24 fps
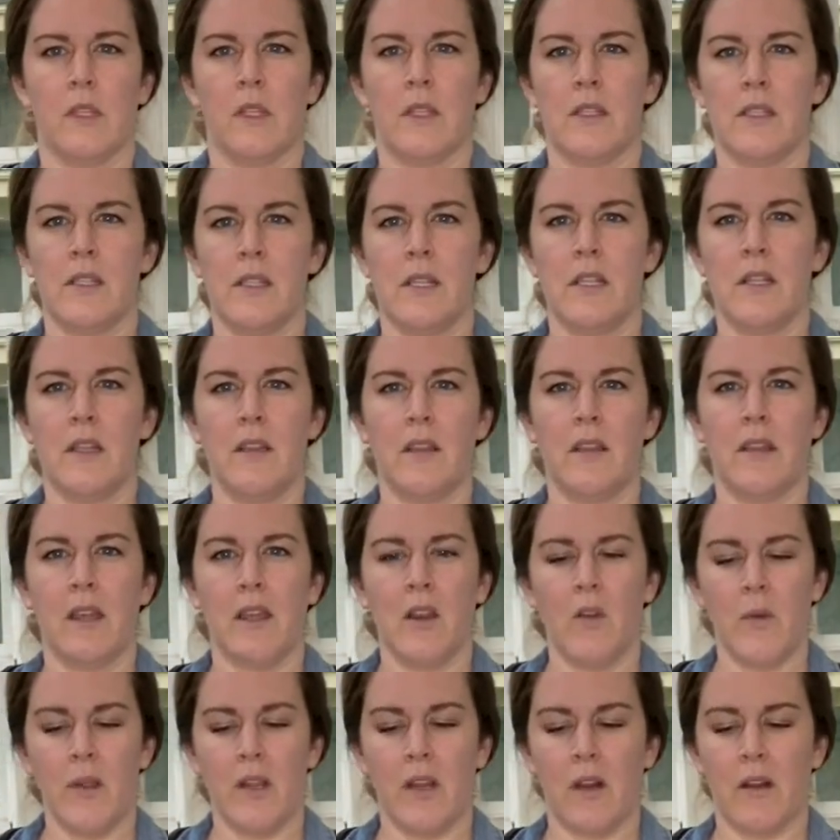See,
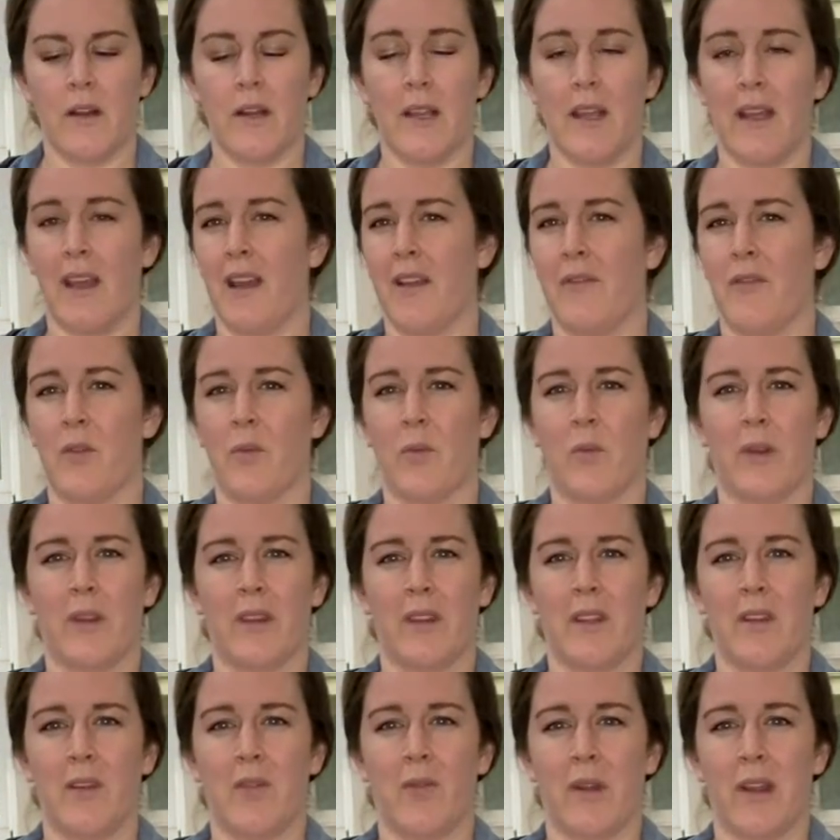there we already have a
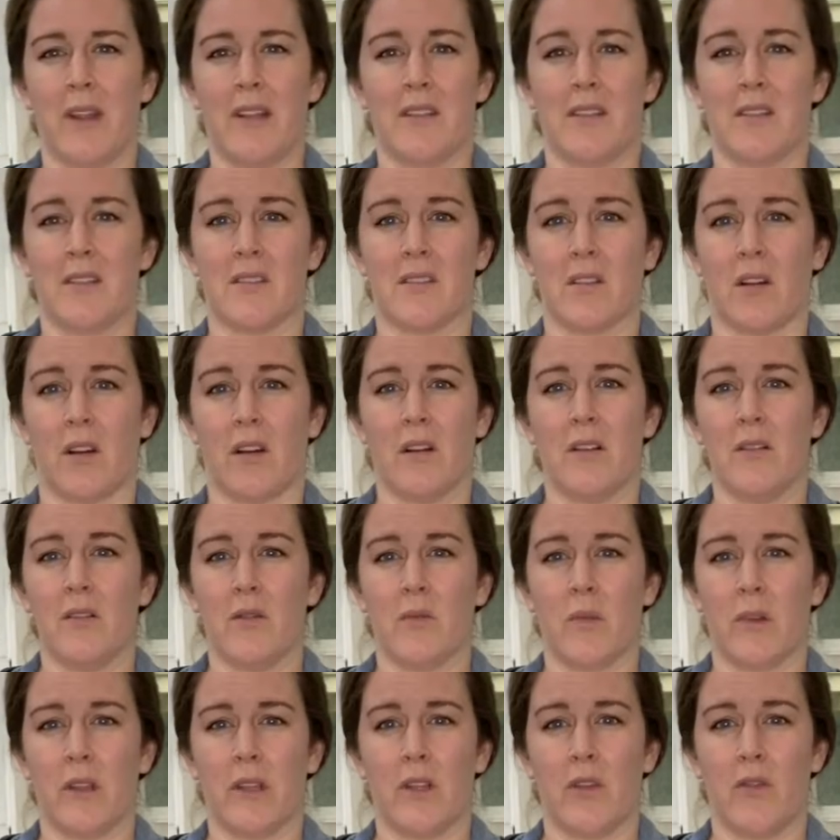really great start and a
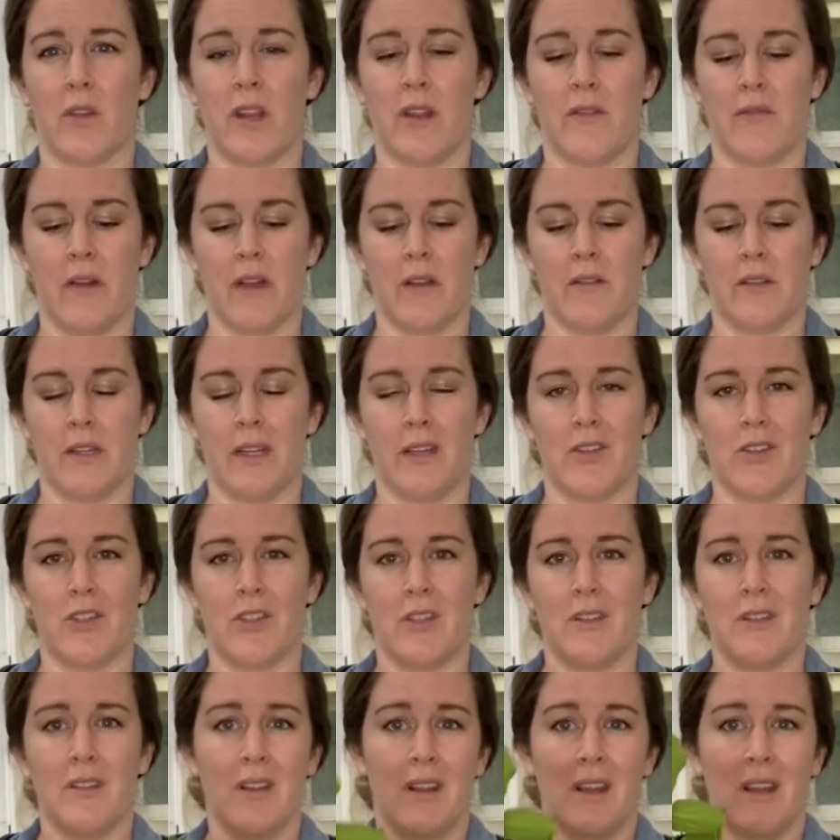really great
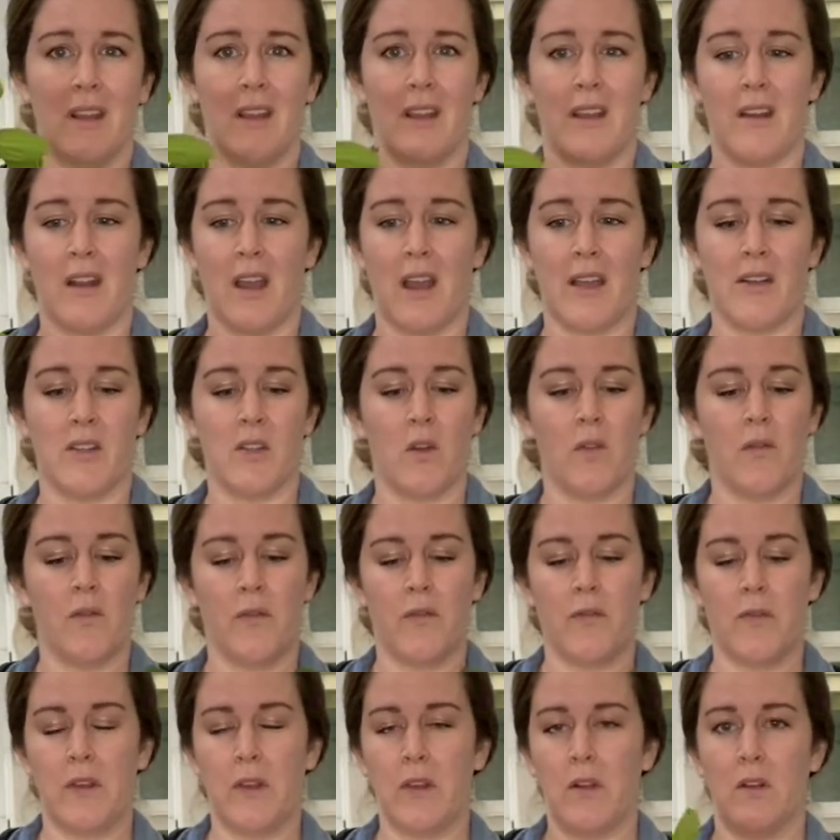foundation, and I don't
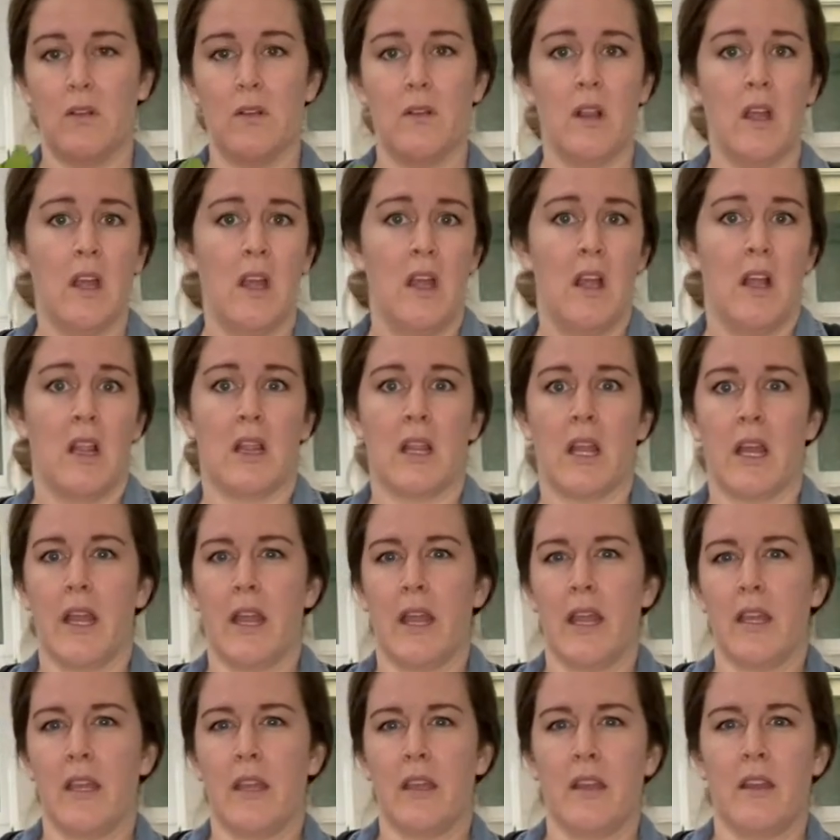feel
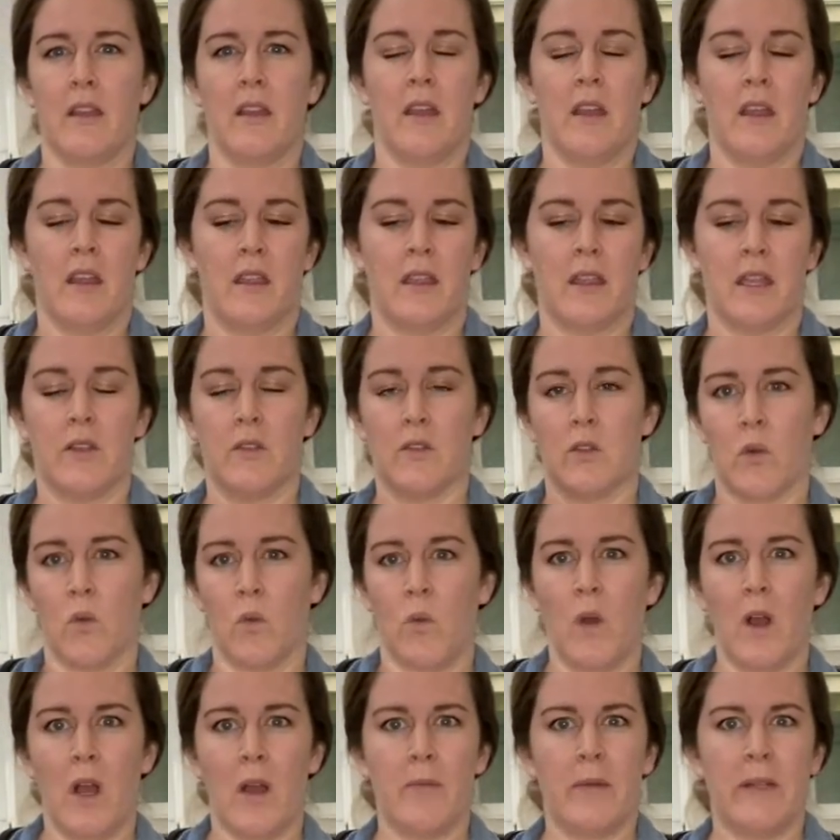like things are
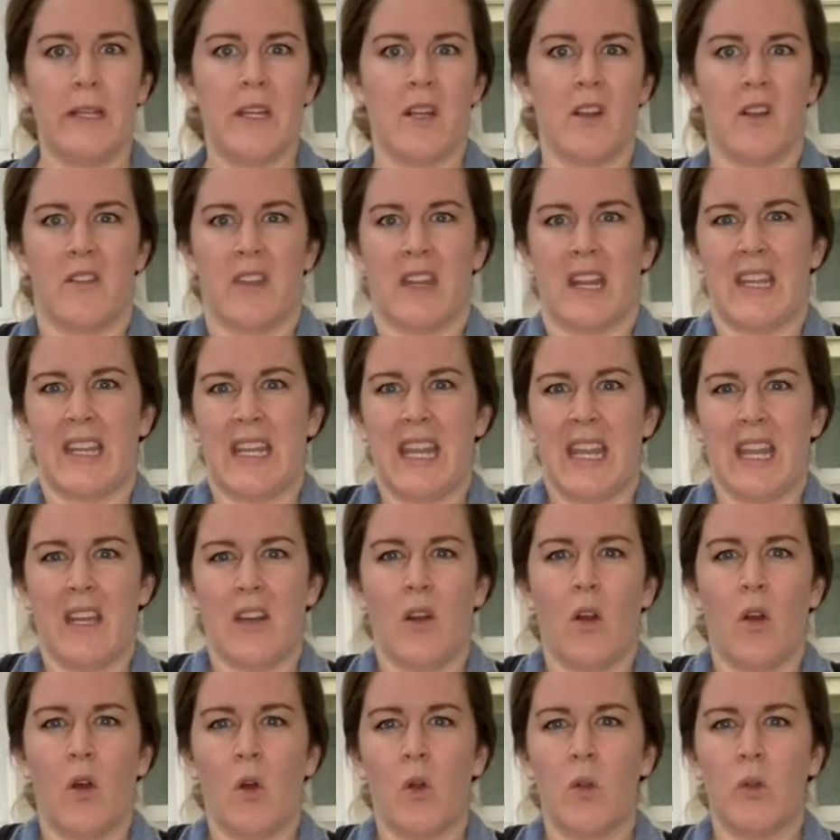wobbly or that I can't
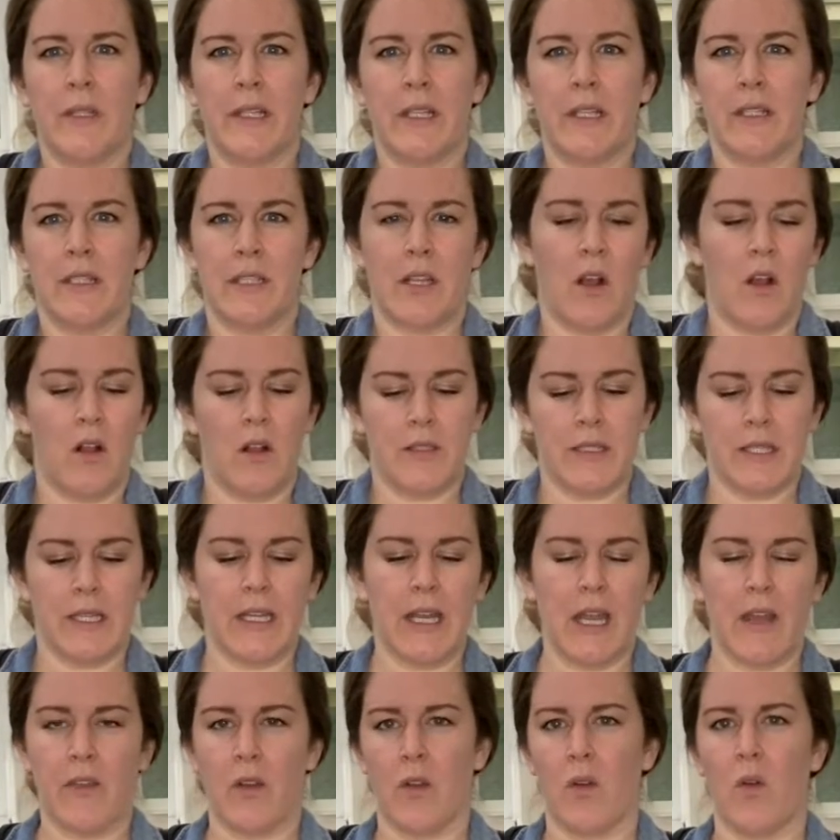hold it all
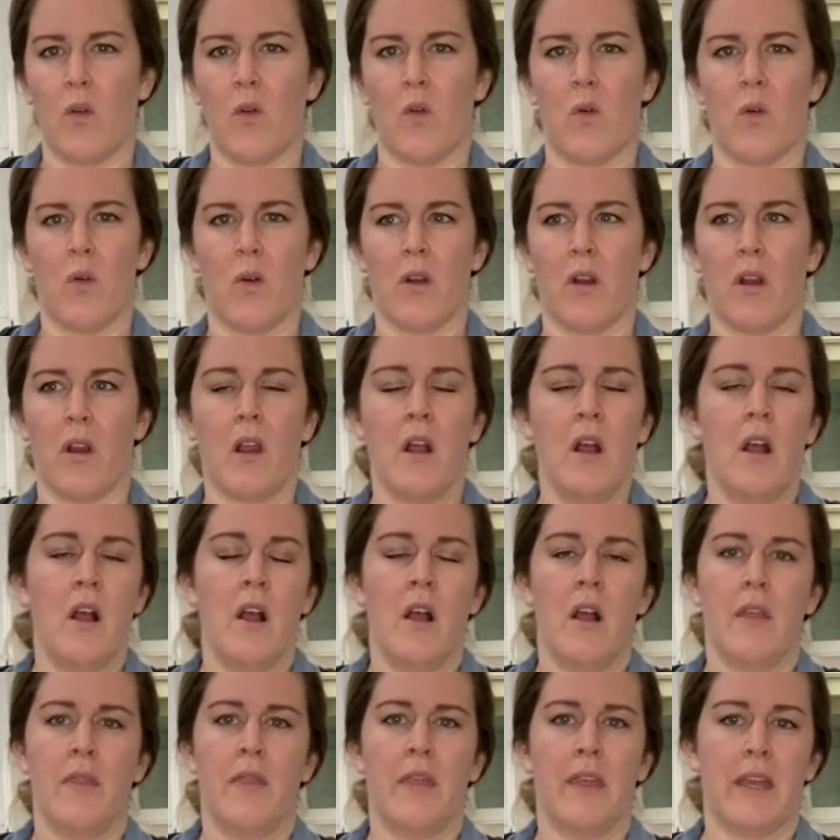together or
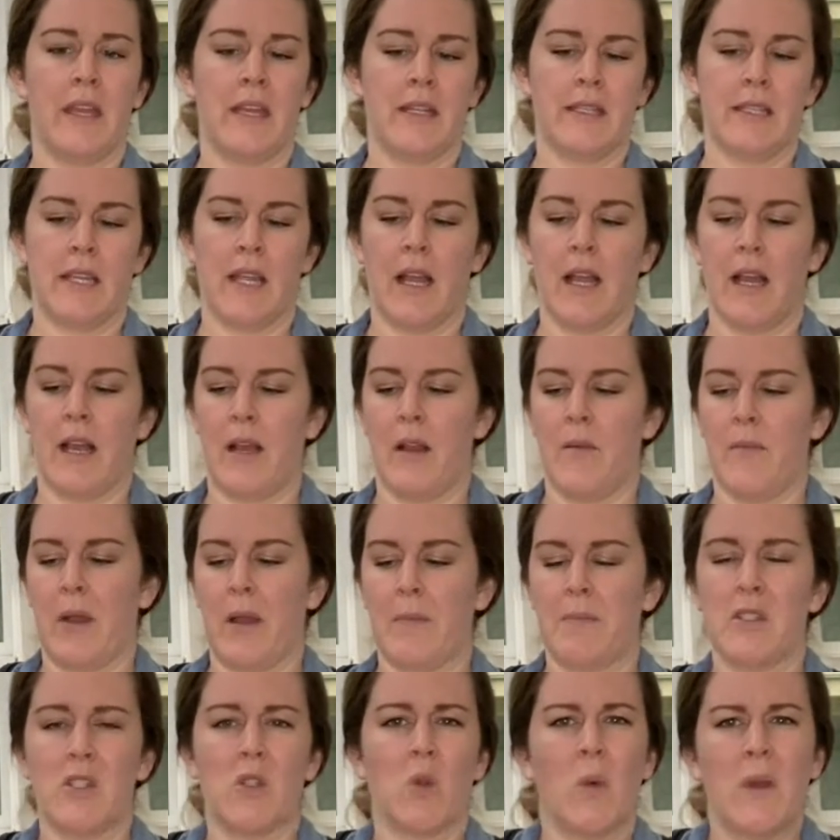that
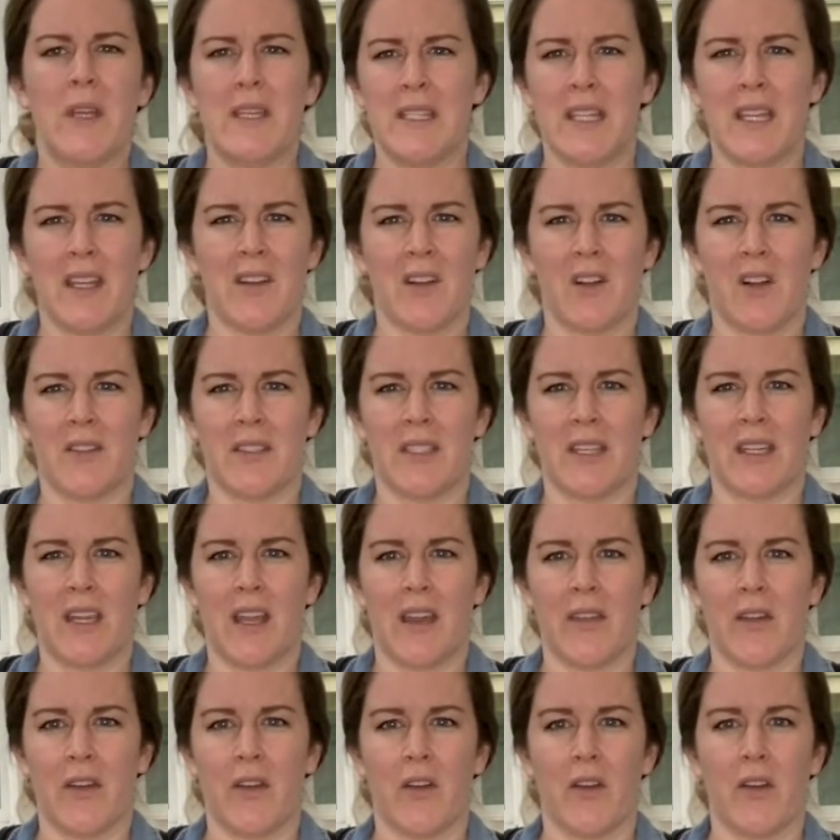I'm squeezing it all
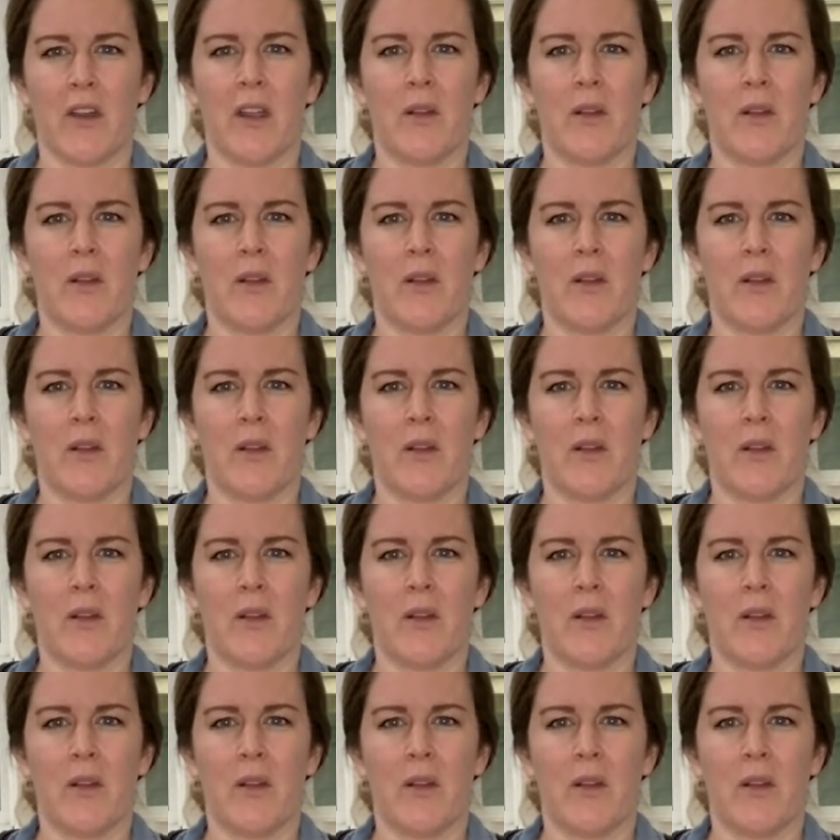together.